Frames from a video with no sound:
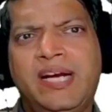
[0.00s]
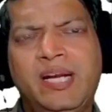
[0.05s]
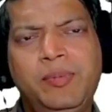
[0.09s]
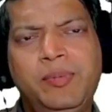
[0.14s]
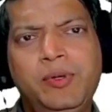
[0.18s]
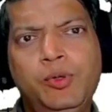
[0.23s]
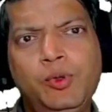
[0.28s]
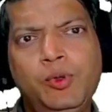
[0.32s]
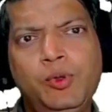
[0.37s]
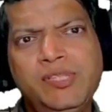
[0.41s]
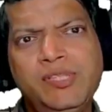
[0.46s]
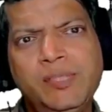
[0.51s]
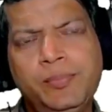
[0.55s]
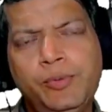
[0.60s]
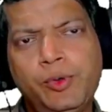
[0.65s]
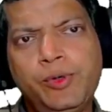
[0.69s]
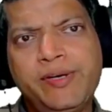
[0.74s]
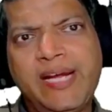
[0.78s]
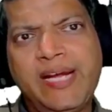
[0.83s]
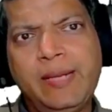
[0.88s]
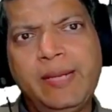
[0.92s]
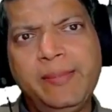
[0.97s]
I'll be doing the
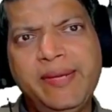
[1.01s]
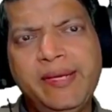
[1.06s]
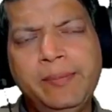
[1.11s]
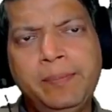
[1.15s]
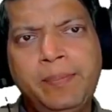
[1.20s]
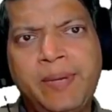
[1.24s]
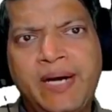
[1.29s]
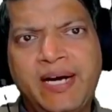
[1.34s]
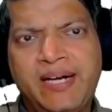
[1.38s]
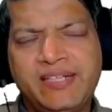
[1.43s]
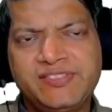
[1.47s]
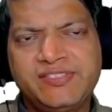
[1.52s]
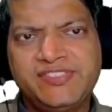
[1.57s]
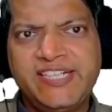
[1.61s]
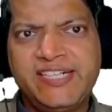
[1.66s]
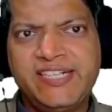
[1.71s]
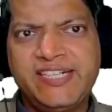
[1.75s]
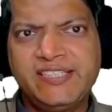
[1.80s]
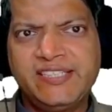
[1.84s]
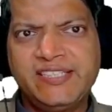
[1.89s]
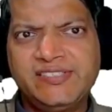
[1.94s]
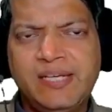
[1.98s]
program in parts.
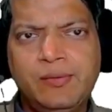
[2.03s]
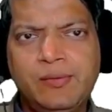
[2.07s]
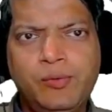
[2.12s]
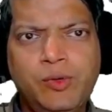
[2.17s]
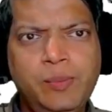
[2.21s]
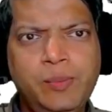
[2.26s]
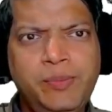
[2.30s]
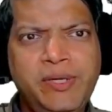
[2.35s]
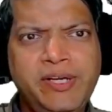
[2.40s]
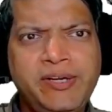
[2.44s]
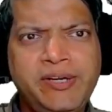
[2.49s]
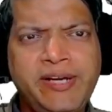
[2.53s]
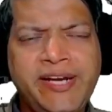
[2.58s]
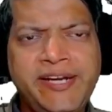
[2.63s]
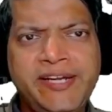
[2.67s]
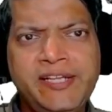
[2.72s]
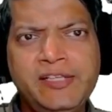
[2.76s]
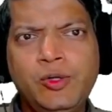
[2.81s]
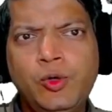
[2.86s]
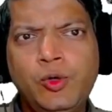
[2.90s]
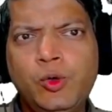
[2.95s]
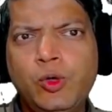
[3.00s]
That is, I won't be
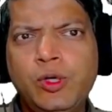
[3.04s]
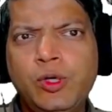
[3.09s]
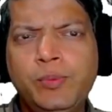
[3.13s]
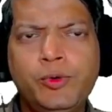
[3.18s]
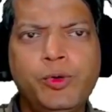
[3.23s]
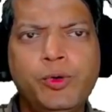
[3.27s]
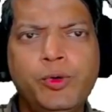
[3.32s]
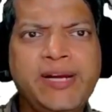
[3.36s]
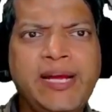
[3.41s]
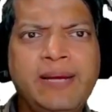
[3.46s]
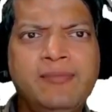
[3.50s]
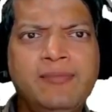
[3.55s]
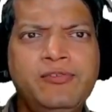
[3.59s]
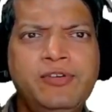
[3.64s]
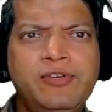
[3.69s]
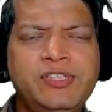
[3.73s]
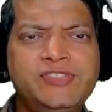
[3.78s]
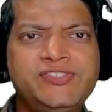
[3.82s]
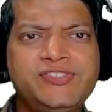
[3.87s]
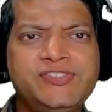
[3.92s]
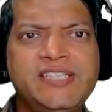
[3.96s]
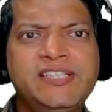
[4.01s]
writing the whole program
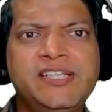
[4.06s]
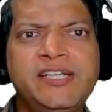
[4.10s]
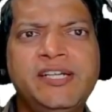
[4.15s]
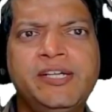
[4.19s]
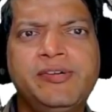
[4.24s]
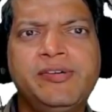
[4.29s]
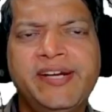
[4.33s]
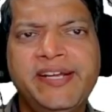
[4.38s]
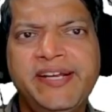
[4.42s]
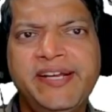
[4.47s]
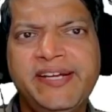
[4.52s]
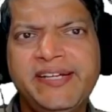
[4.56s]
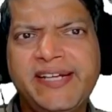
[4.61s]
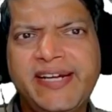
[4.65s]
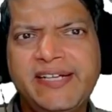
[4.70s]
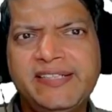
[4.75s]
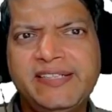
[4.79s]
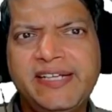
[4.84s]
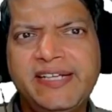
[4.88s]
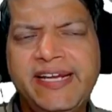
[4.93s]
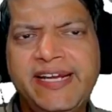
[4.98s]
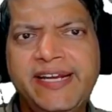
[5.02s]
first and then running it
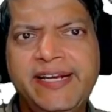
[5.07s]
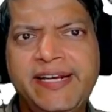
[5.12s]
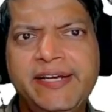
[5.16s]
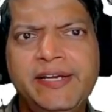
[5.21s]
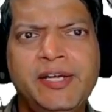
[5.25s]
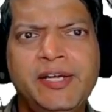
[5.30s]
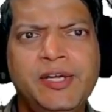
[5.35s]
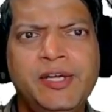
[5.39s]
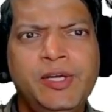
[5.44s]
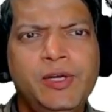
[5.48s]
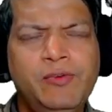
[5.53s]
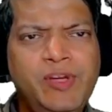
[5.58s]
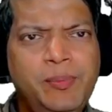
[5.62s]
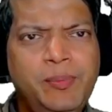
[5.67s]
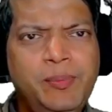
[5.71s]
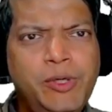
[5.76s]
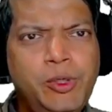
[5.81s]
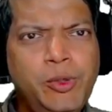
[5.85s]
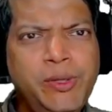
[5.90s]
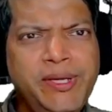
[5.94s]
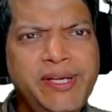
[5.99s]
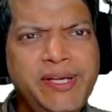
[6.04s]
at the end. We'll
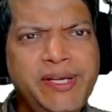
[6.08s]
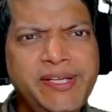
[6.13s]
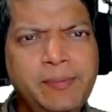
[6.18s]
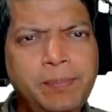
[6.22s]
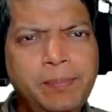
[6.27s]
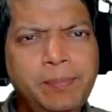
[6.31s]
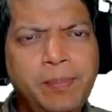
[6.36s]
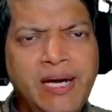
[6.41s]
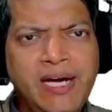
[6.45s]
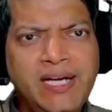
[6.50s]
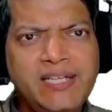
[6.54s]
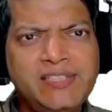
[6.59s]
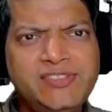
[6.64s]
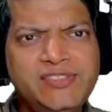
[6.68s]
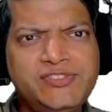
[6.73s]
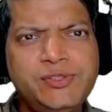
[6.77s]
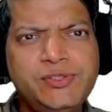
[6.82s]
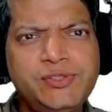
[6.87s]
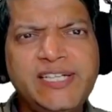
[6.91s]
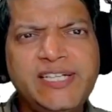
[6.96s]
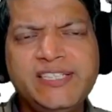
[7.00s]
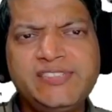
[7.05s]
be doing it in
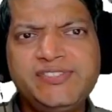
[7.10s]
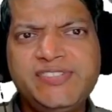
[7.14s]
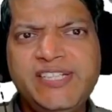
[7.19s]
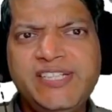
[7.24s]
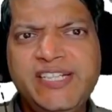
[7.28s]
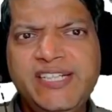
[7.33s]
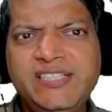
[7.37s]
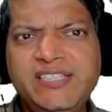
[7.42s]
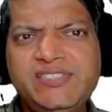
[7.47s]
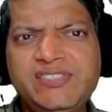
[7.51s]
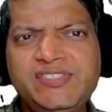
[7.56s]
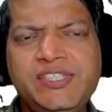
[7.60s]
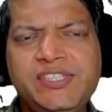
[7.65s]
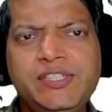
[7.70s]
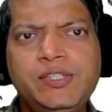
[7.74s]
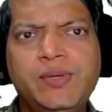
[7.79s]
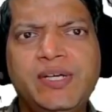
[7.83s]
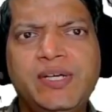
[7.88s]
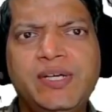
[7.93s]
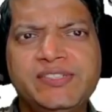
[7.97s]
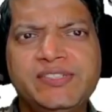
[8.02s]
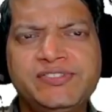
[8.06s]
parts so that it's easier
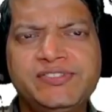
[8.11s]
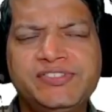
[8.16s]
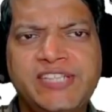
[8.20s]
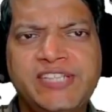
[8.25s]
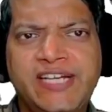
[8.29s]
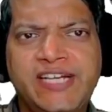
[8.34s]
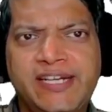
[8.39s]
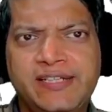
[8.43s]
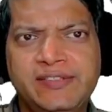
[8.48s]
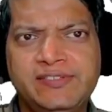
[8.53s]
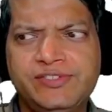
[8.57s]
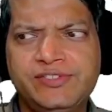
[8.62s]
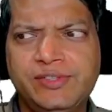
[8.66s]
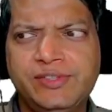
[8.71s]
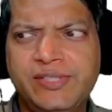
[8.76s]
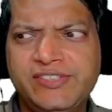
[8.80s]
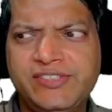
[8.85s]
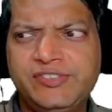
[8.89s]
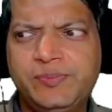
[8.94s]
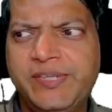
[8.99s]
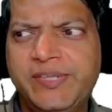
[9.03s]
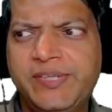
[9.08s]
to understand. So
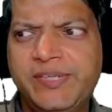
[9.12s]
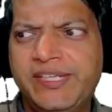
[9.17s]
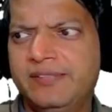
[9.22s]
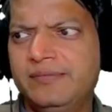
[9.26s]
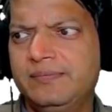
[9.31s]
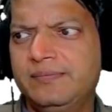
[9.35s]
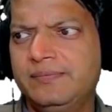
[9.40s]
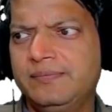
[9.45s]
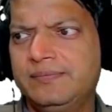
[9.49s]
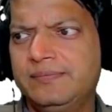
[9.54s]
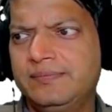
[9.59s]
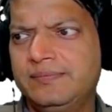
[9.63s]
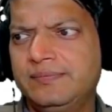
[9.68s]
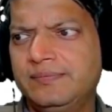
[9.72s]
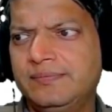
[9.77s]
let's begin.